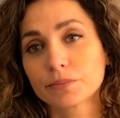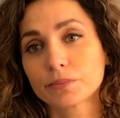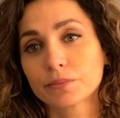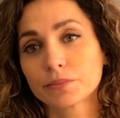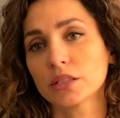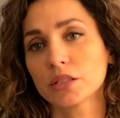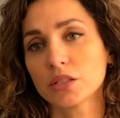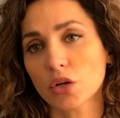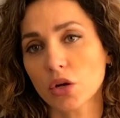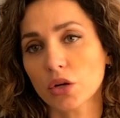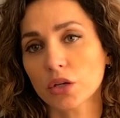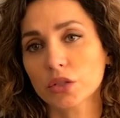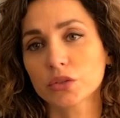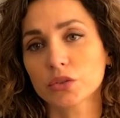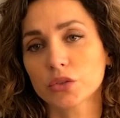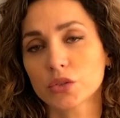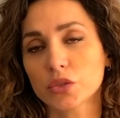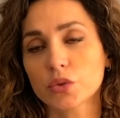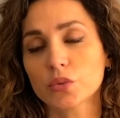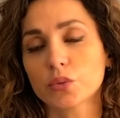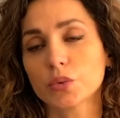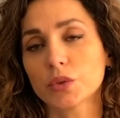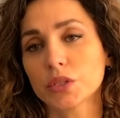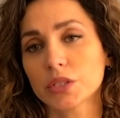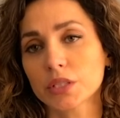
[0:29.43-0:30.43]
Doctors
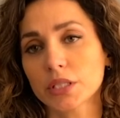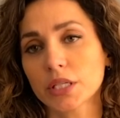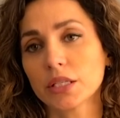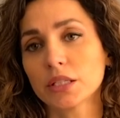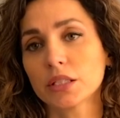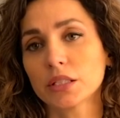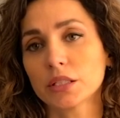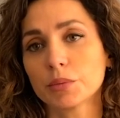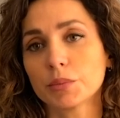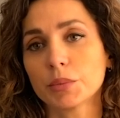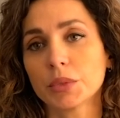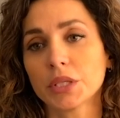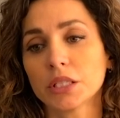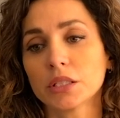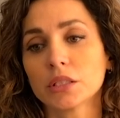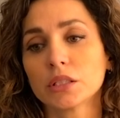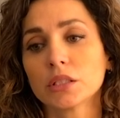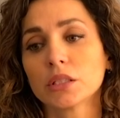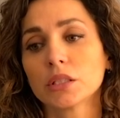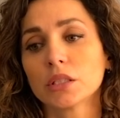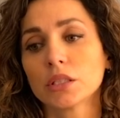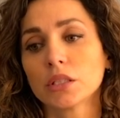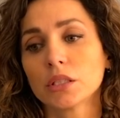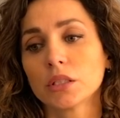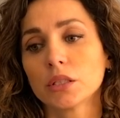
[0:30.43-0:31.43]
were telling me,
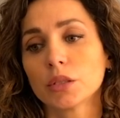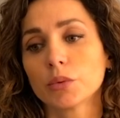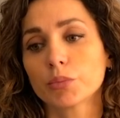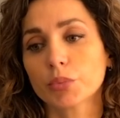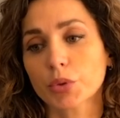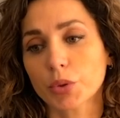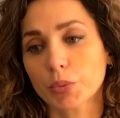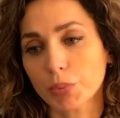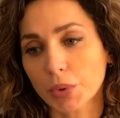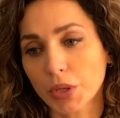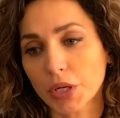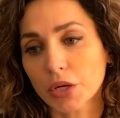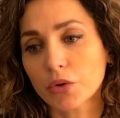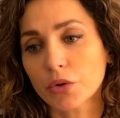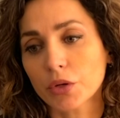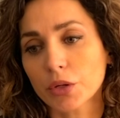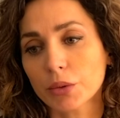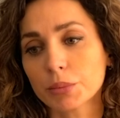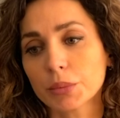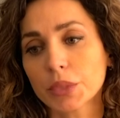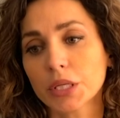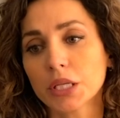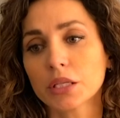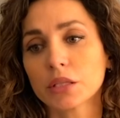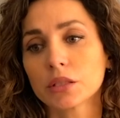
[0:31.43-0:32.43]
preparing
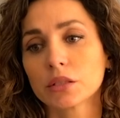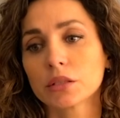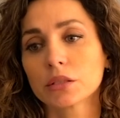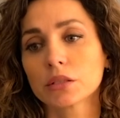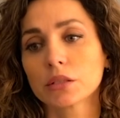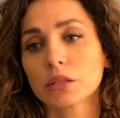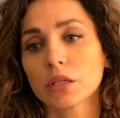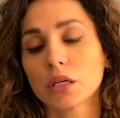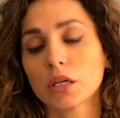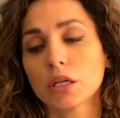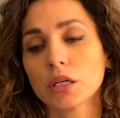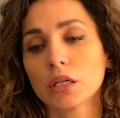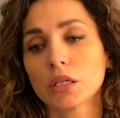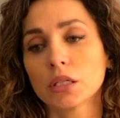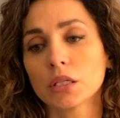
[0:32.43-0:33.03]
me uh,